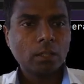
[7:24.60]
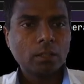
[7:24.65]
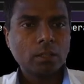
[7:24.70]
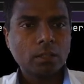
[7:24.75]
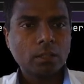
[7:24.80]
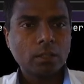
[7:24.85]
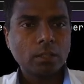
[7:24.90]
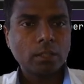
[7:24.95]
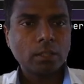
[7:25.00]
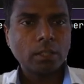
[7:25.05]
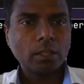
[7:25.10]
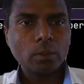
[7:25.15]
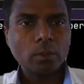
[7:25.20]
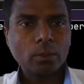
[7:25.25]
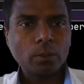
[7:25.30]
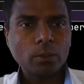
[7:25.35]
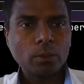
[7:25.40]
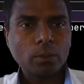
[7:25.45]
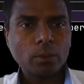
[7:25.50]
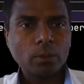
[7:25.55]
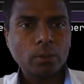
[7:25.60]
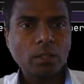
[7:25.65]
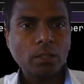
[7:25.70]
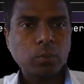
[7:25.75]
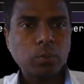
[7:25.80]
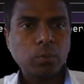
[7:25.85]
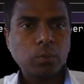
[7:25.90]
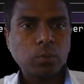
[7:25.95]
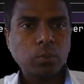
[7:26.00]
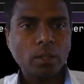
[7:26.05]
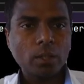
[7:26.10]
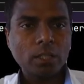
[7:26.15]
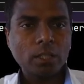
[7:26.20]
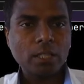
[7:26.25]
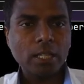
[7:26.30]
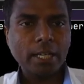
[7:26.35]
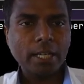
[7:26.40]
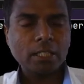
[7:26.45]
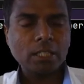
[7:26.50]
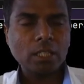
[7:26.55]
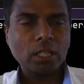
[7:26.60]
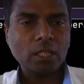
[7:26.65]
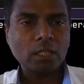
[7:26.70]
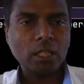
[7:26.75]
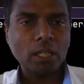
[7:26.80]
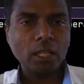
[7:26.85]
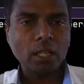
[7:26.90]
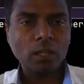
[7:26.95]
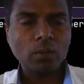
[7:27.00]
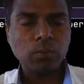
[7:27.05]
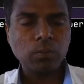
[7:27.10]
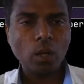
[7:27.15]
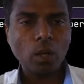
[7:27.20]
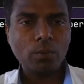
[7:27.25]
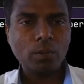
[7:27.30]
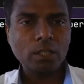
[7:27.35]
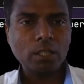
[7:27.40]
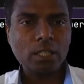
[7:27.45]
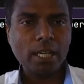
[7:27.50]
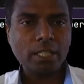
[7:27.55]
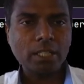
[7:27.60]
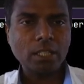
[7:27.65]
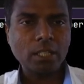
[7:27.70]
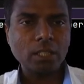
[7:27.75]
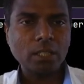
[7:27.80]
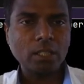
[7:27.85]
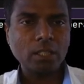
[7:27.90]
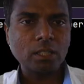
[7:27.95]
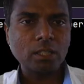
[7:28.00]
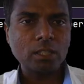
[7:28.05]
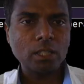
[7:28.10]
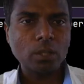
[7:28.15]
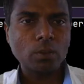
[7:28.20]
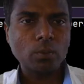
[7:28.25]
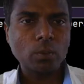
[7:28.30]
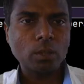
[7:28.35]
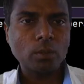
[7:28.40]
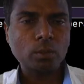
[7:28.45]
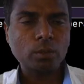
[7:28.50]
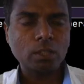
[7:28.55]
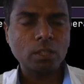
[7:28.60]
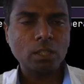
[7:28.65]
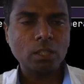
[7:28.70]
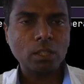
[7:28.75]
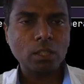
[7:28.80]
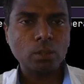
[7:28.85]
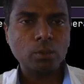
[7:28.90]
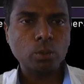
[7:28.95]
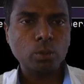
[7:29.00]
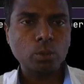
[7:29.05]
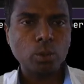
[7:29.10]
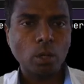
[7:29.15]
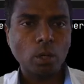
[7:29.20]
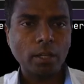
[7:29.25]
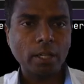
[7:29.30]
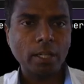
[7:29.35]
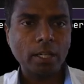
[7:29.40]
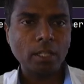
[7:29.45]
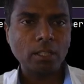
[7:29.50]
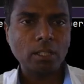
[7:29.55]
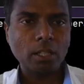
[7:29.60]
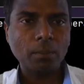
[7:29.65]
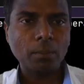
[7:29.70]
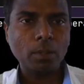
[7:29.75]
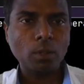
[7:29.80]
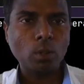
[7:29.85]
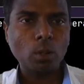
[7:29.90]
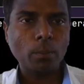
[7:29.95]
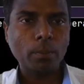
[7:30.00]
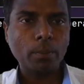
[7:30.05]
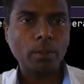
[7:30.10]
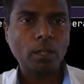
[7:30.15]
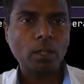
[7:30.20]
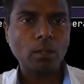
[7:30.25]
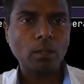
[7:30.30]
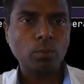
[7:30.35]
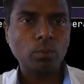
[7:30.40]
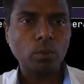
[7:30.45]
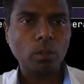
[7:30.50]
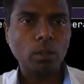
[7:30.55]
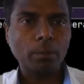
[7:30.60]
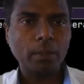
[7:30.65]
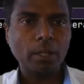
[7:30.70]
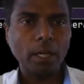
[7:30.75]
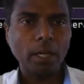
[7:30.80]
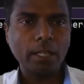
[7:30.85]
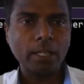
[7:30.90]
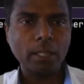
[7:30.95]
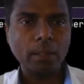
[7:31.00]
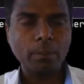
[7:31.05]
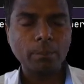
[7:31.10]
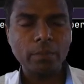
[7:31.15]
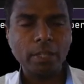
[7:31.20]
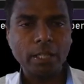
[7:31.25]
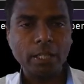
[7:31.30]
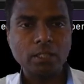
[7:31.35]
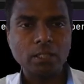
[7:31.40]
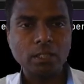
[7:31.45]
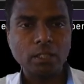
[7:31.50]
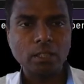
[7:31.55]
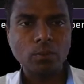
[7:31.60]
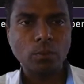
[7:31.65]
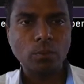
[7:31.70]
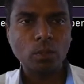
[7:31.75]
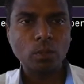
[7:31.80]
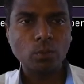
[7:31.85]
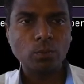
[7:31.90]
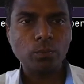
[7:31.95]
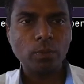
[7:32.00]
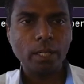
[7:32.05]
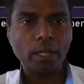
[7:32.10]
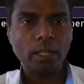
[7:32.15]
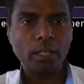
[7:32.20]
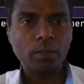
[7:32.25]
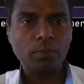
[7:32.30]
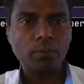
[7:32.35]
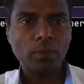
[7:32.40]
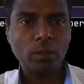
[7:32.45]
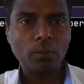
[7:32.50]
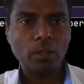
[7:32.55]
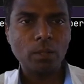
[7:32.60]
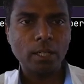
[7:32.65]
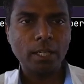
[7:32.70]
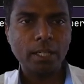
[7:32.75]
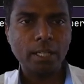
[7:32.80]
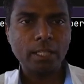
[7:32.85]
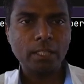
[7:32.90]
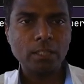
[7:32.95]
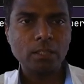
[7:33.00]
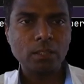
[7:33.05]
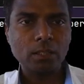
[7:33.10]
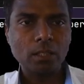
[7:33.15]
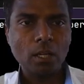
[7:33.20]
Then we have seen single forward slash and is equal to. This is also shorthand assignment operator. If we'll be writing x is equal to 5, and if I will write x